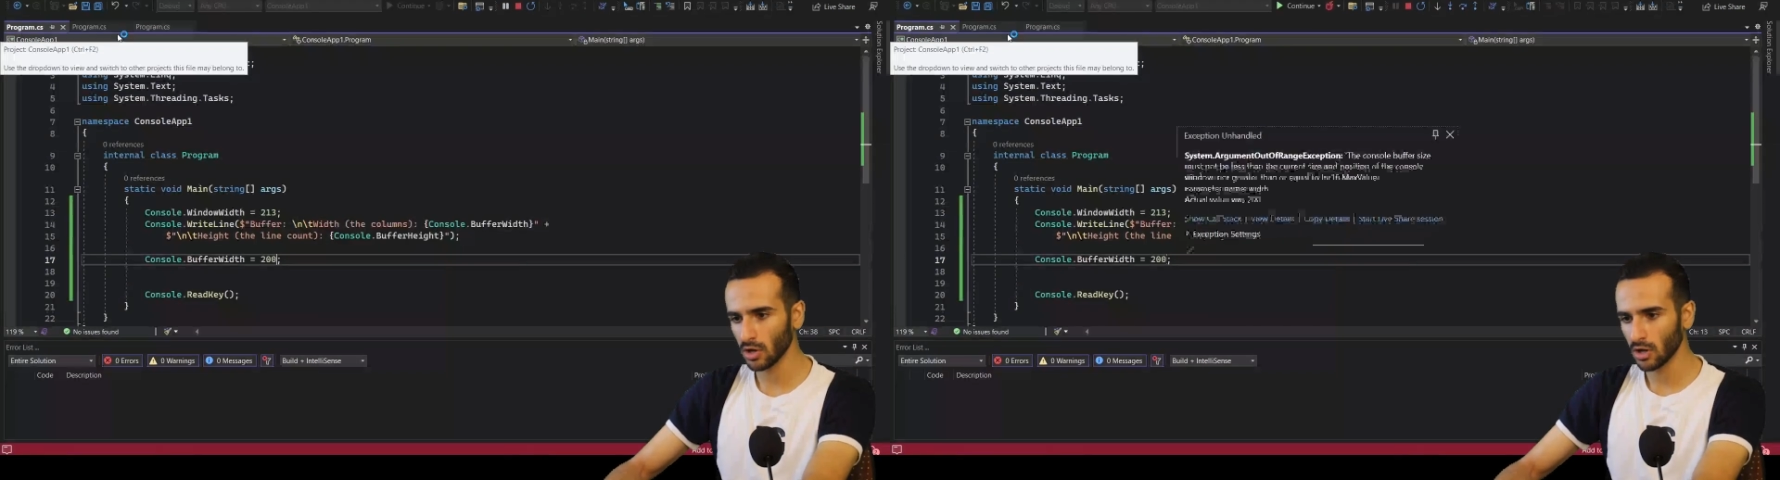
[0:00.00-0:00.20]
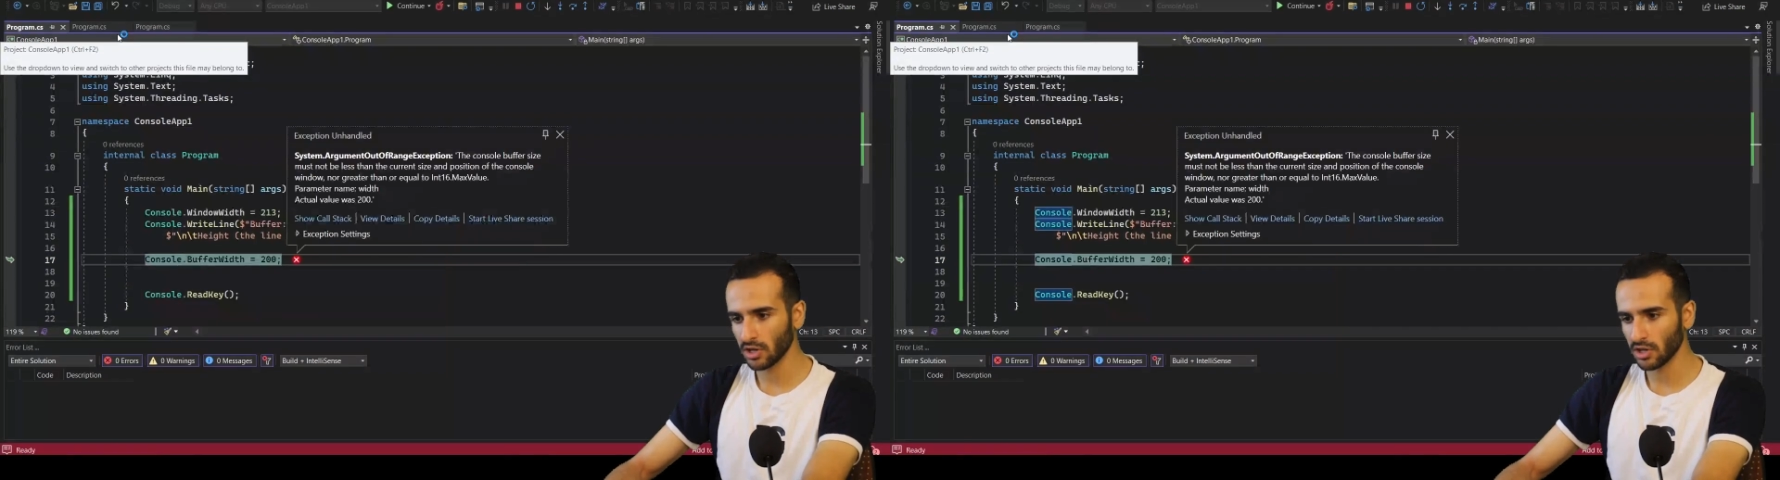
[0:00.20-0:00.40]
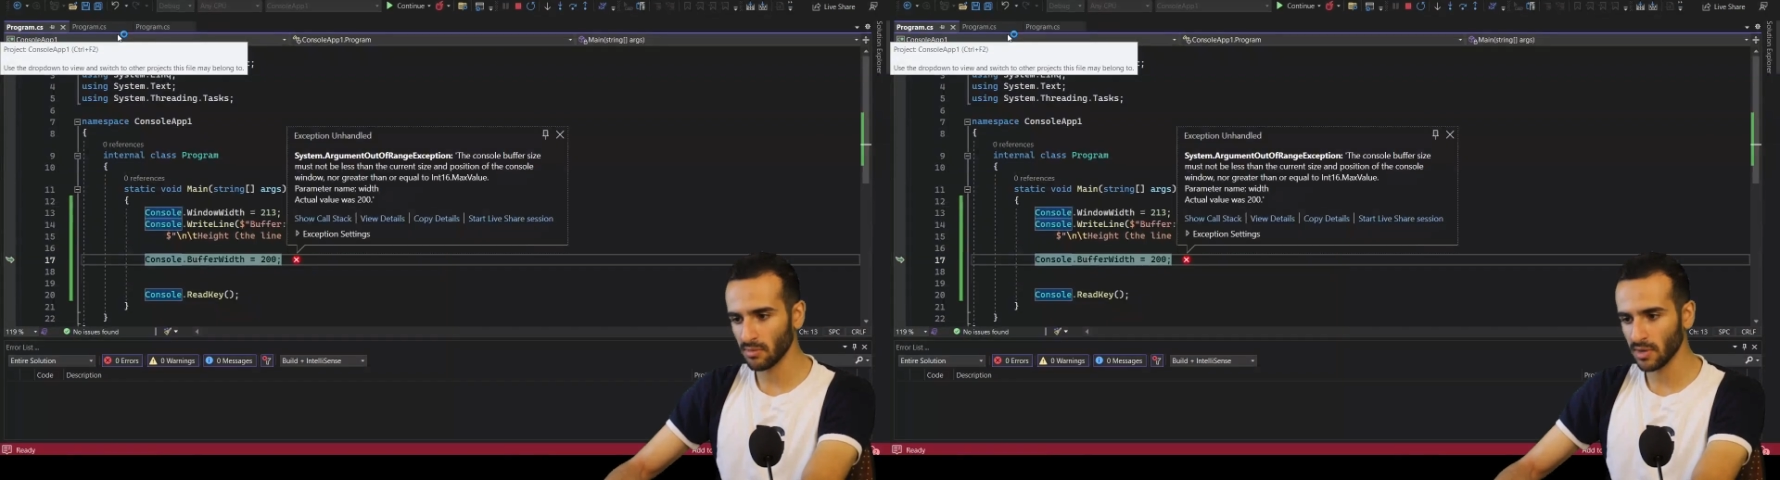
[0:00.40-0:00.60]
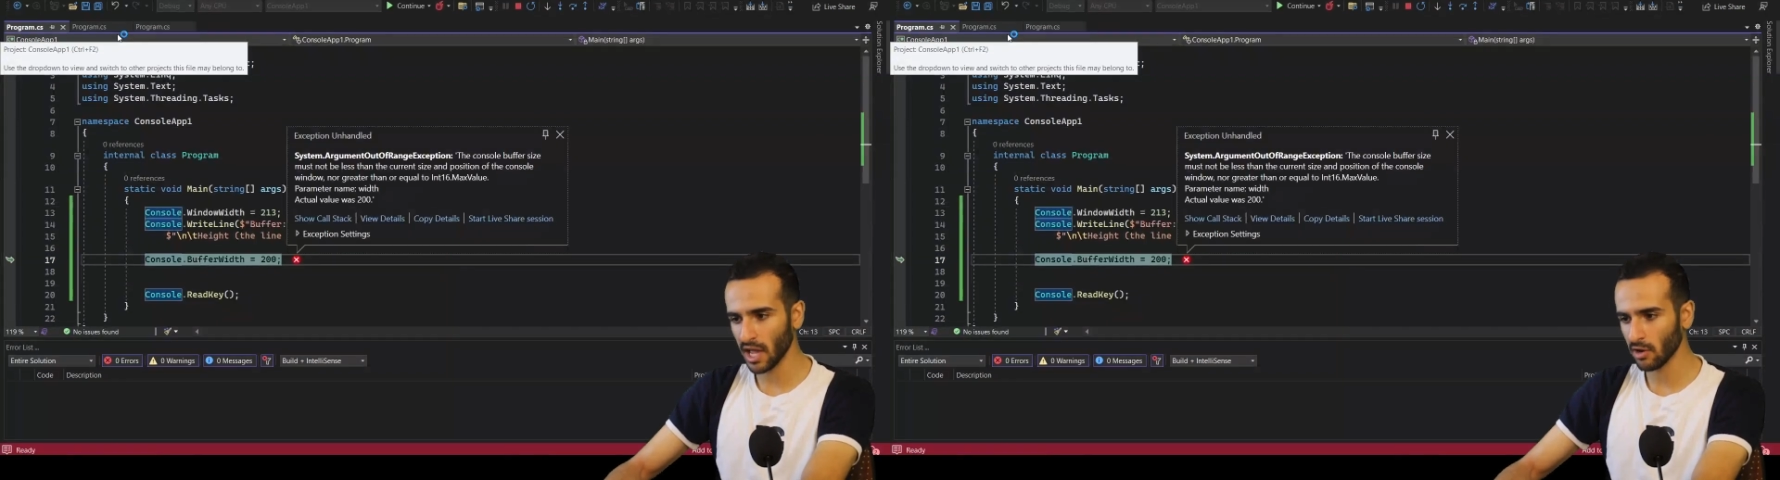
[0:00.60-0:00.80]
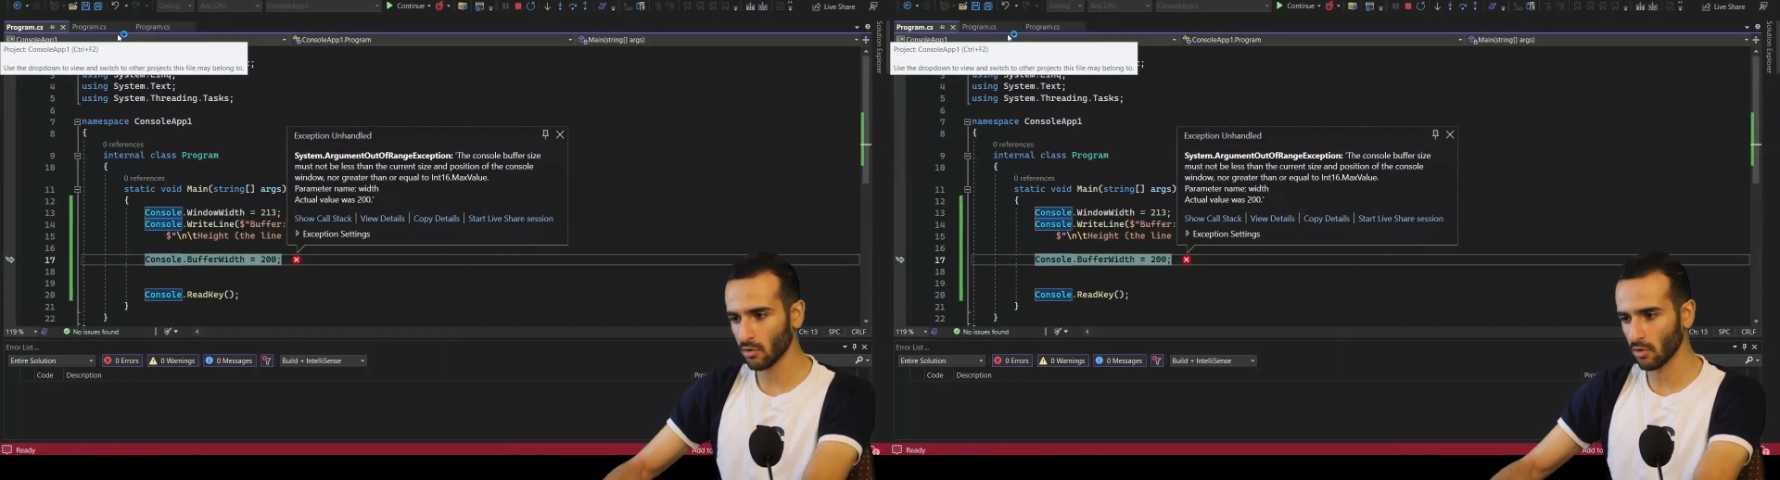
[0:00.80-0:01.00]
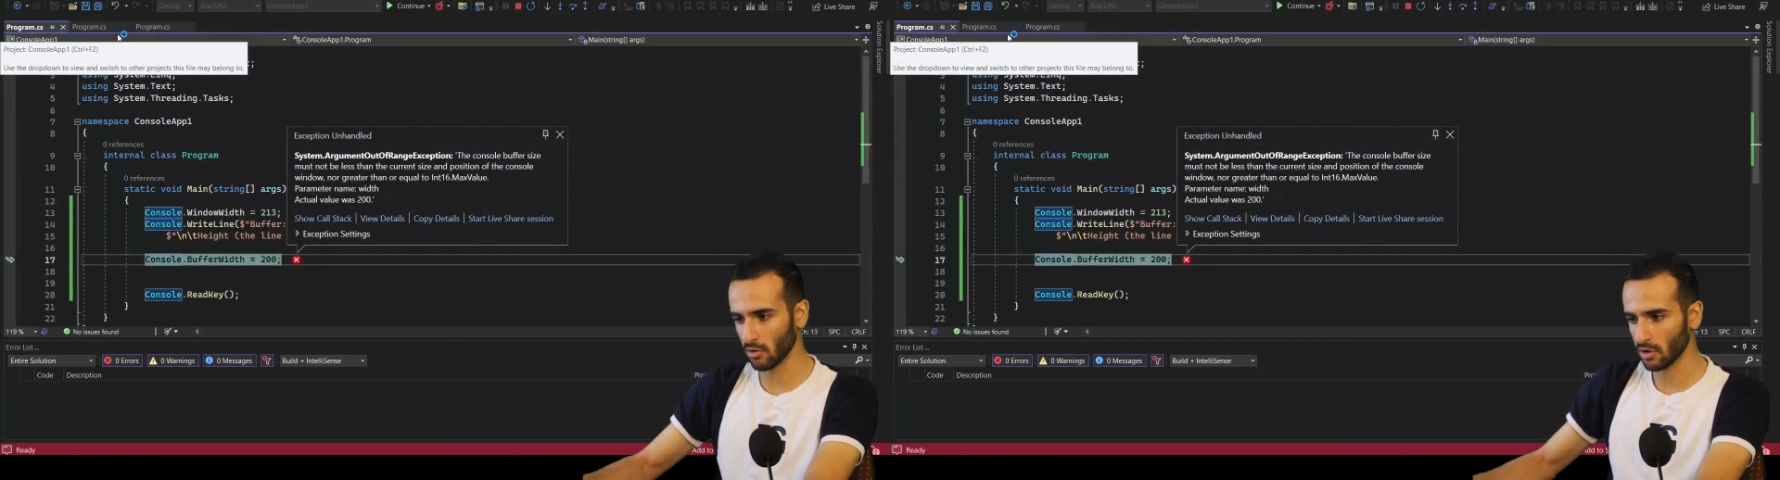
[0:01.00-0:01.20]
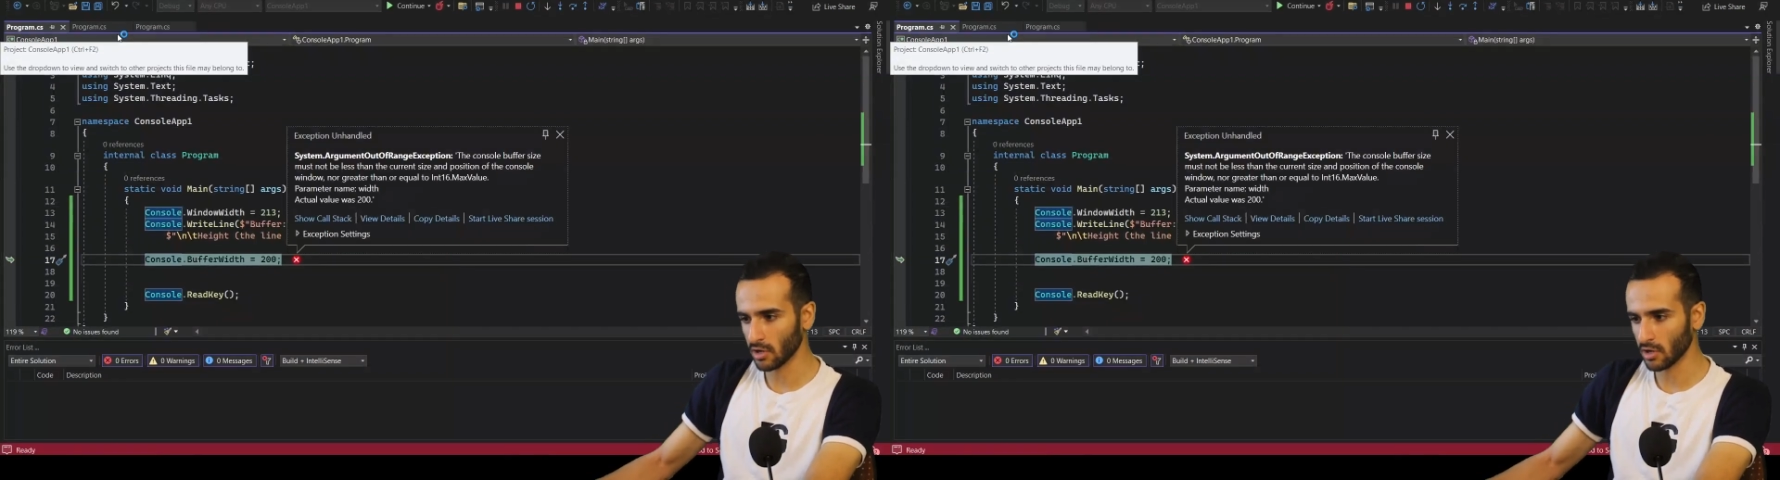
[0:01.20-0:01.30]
give me error